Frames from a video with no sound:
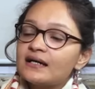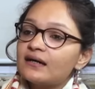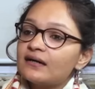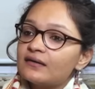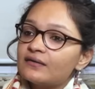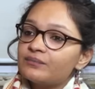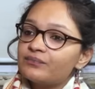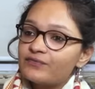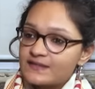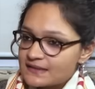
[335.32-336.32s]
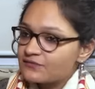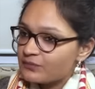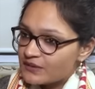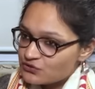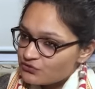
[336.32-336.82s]
a first
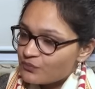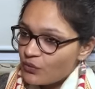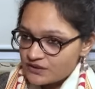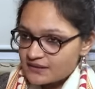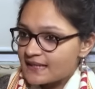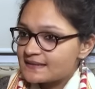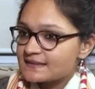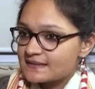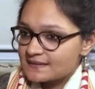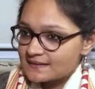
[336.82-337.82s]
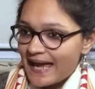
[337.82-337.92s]
information report against this